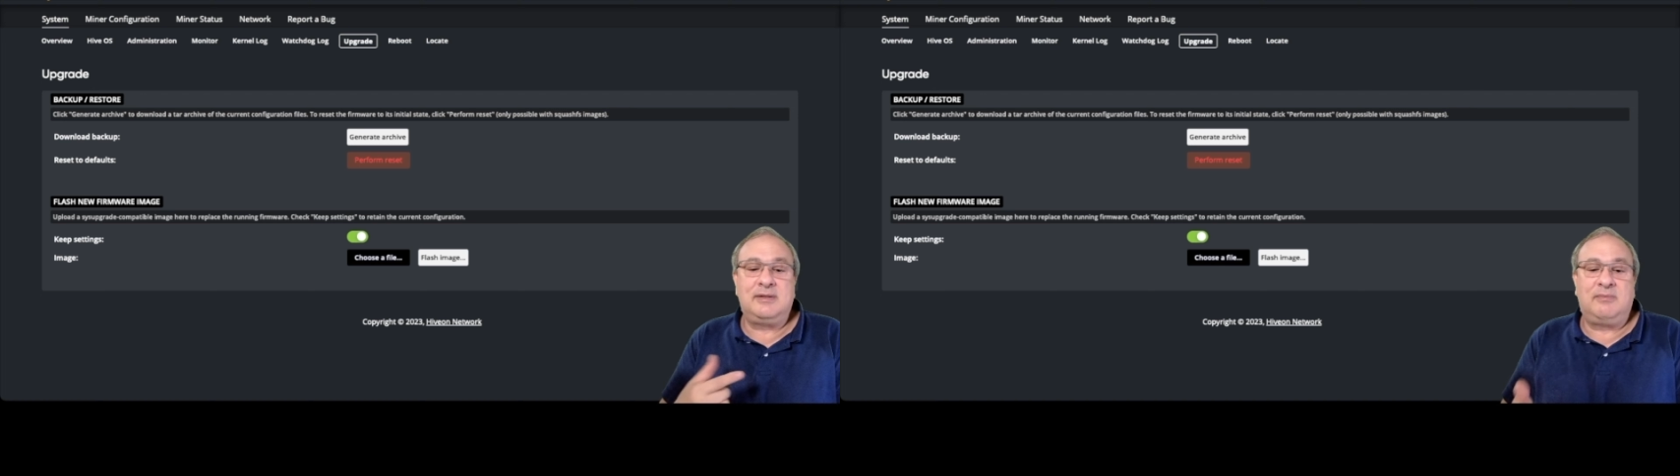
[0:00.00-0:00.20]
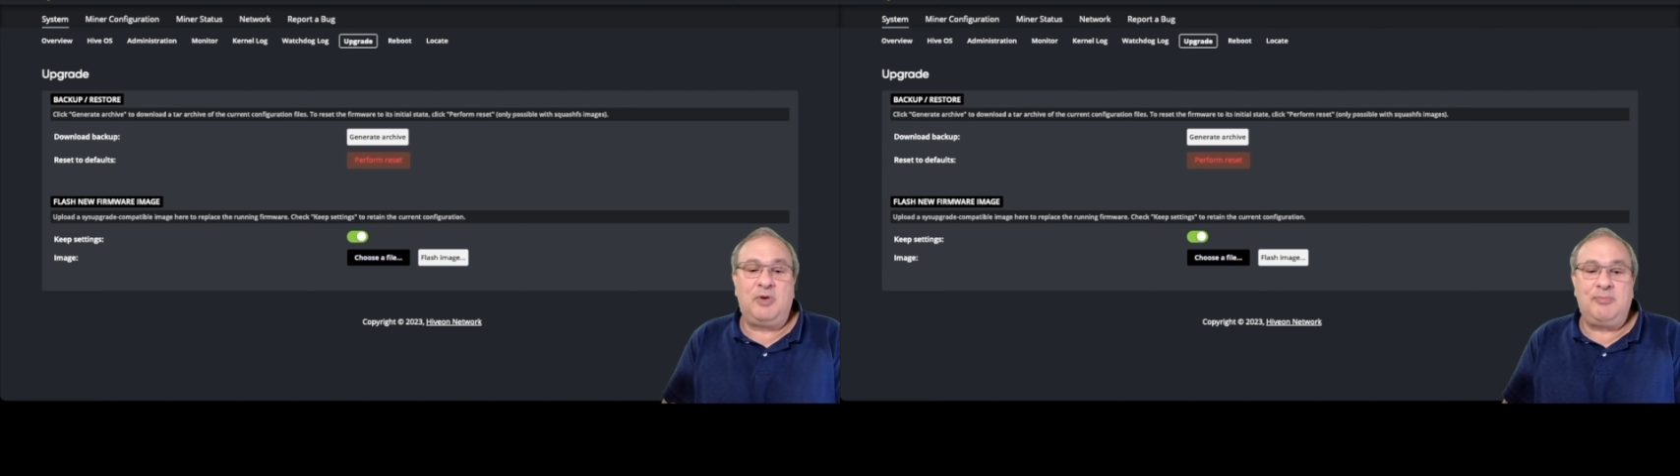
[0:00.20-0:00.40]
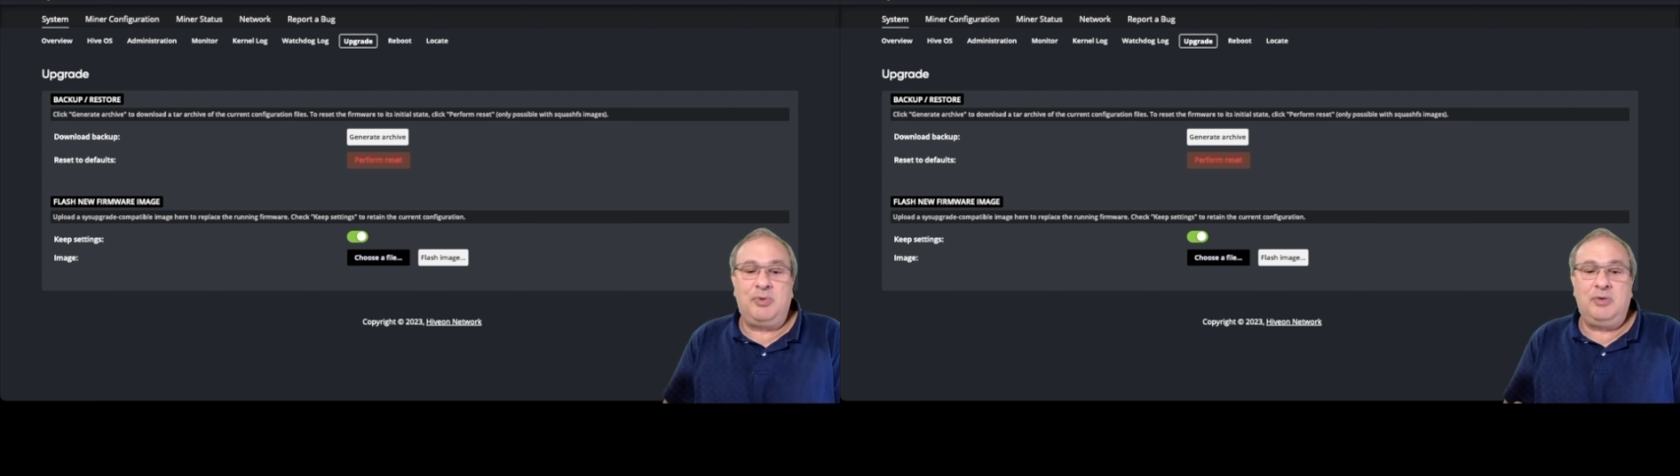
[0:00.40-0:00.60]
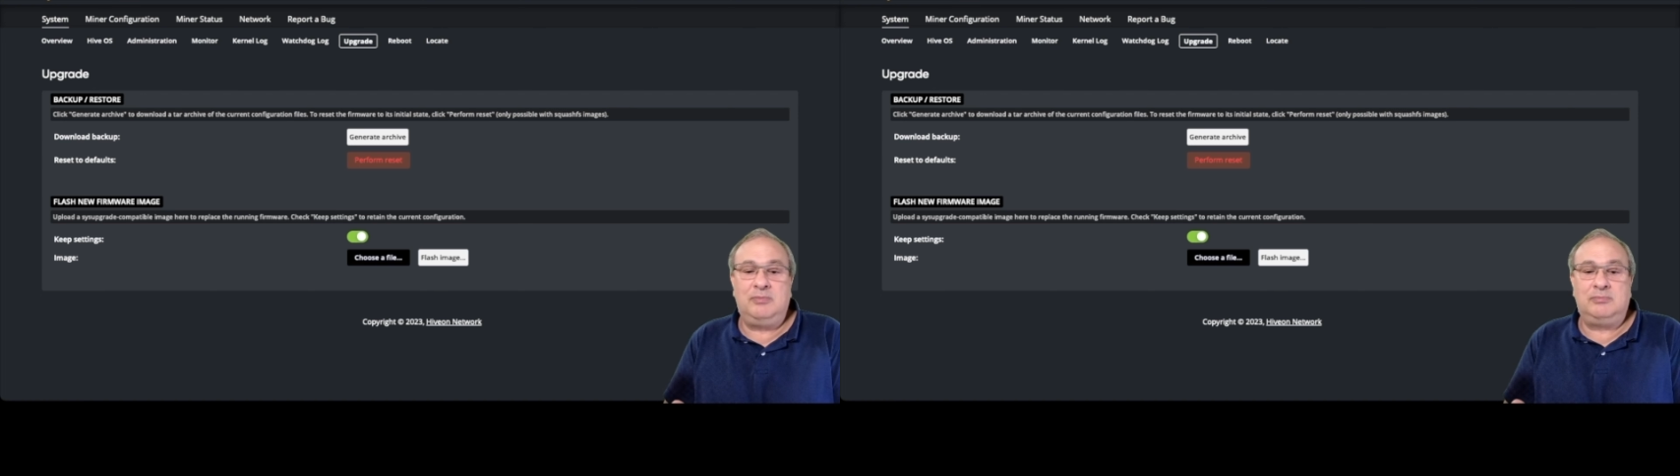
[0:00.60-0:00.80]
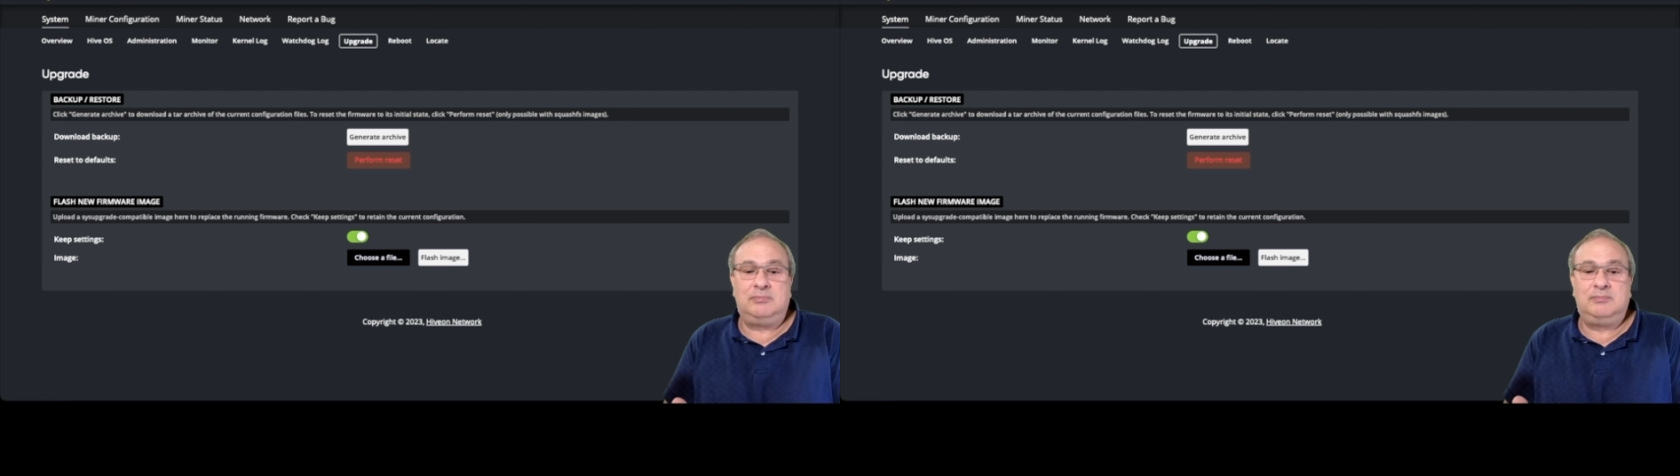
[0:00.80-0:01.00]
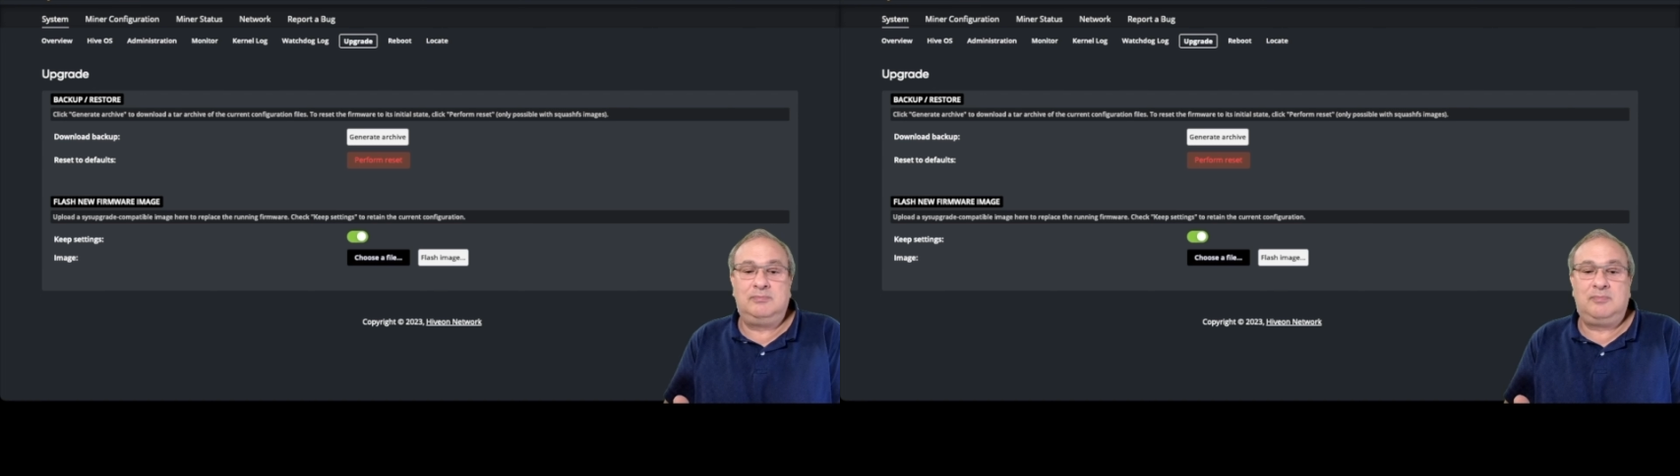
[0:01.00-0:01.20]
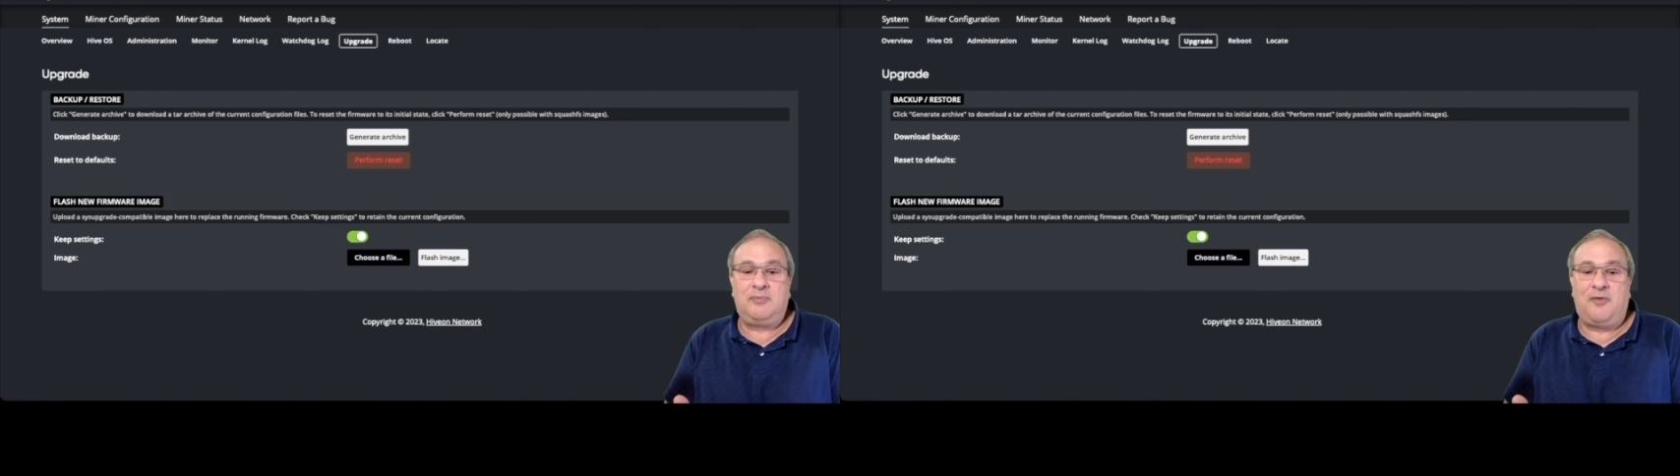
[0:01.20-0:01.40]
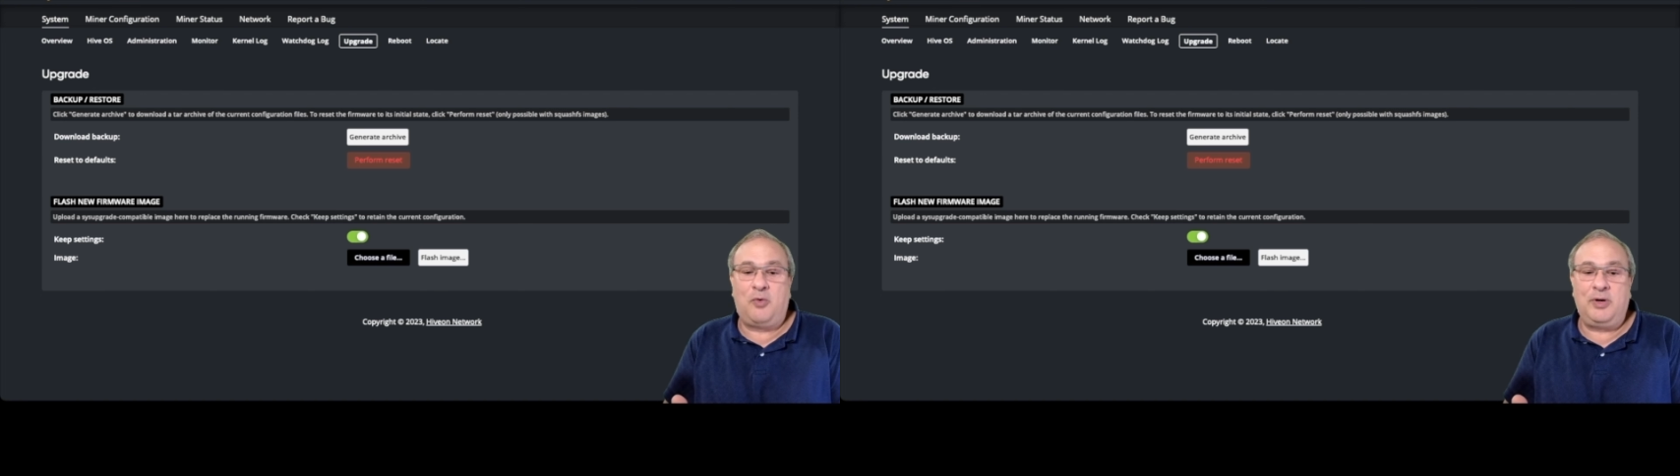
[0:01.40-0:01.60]
reboot
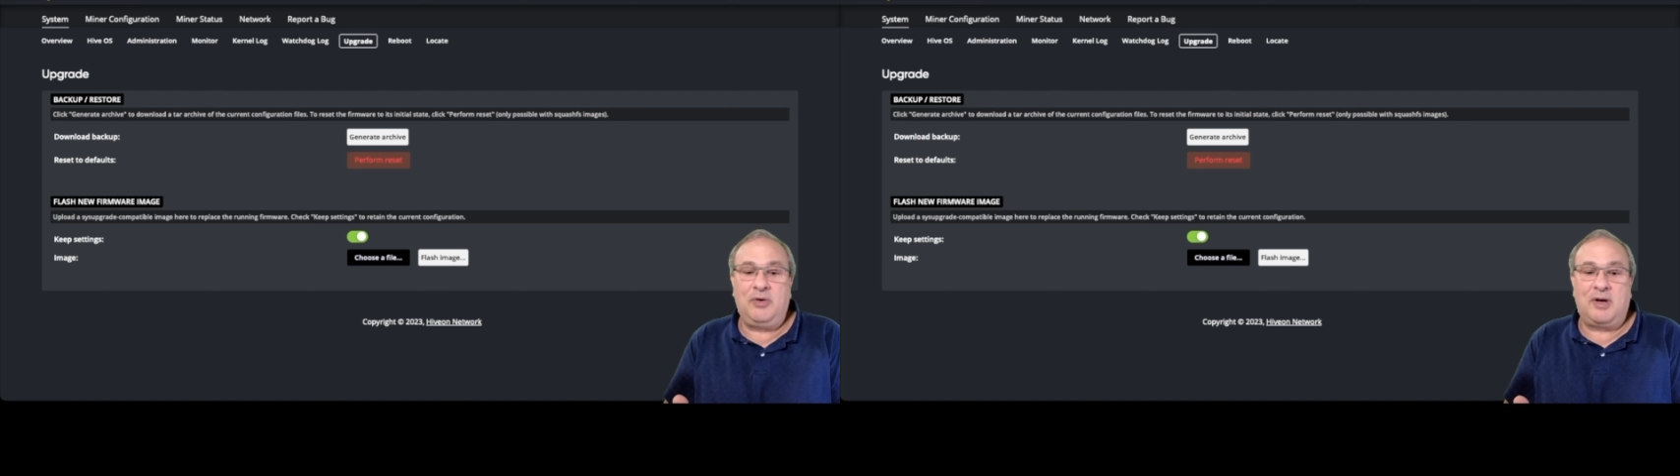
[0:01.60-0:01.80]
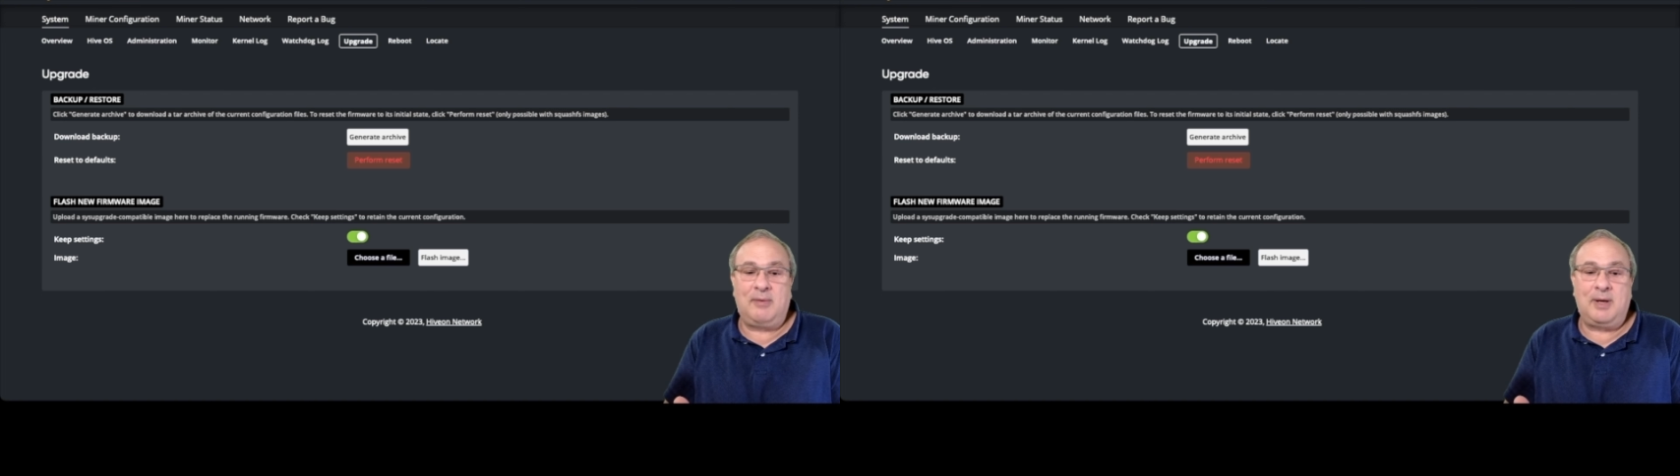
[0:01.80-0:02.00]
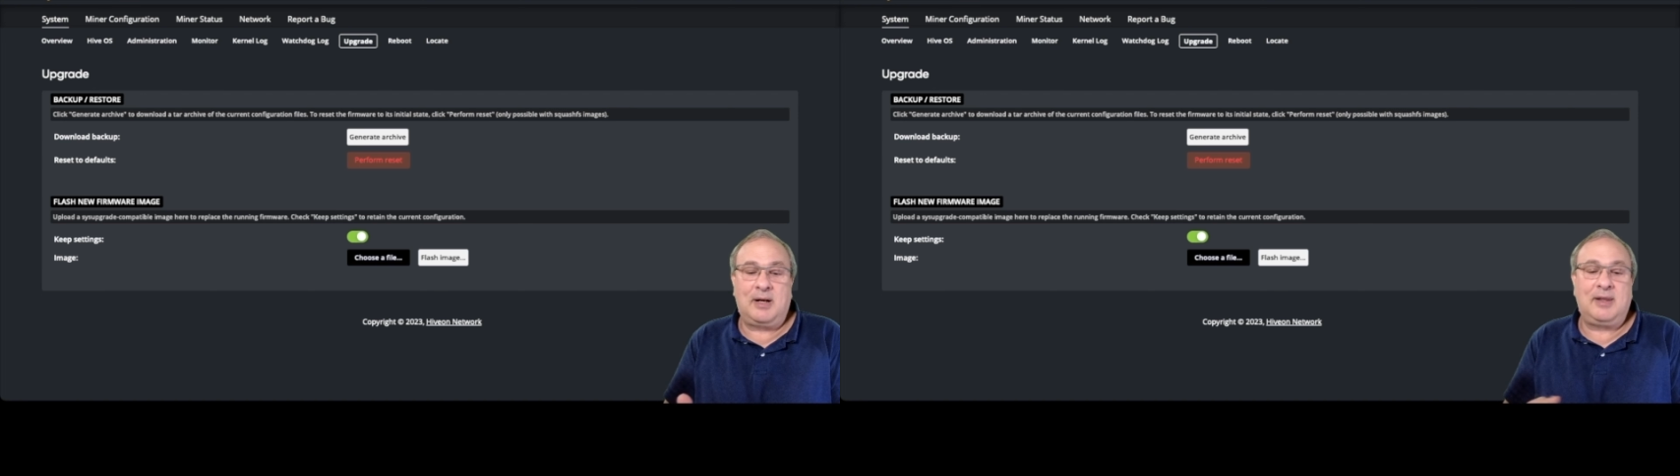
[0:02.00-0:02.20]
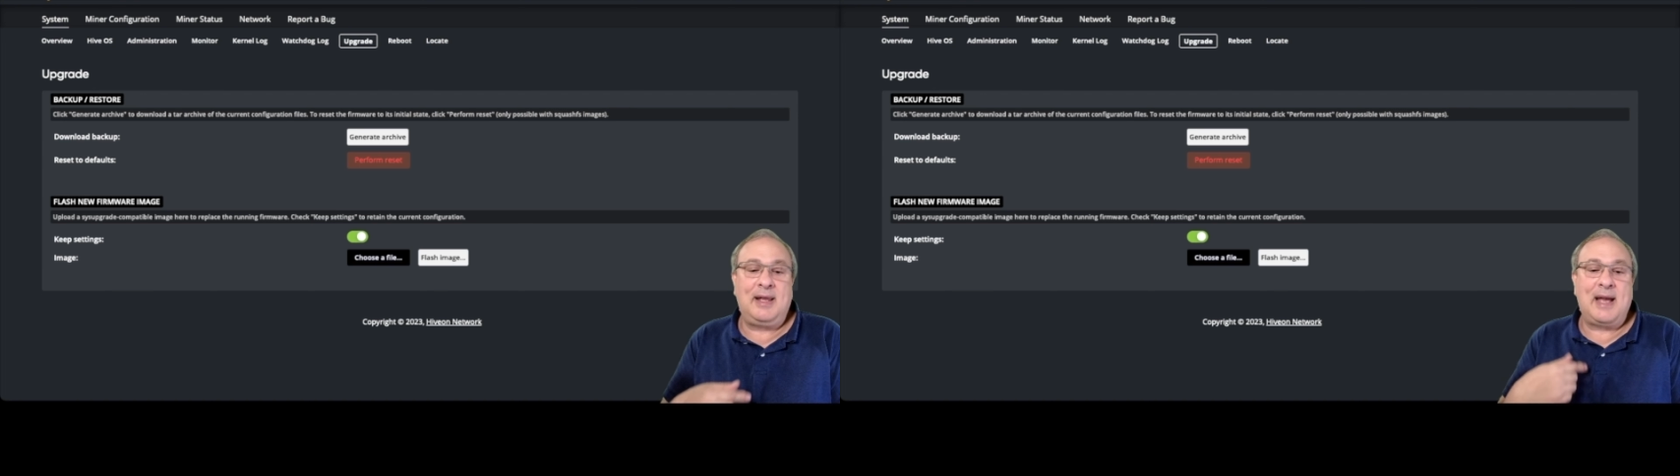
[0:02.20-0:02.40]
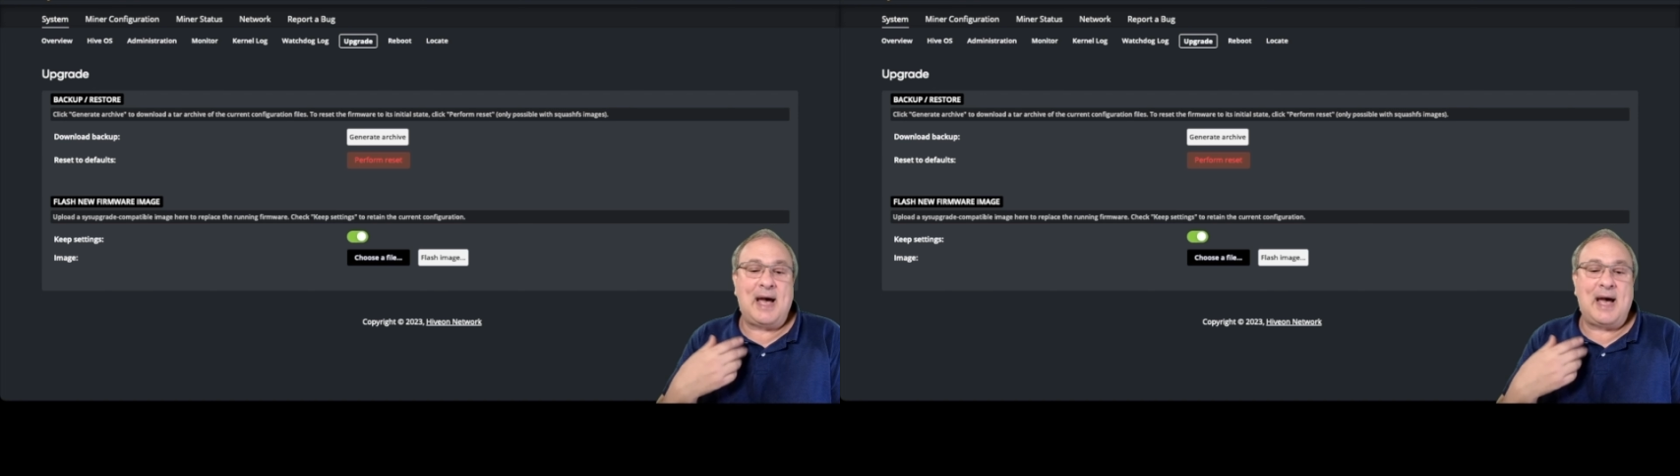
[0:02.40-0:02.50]
for you automatically.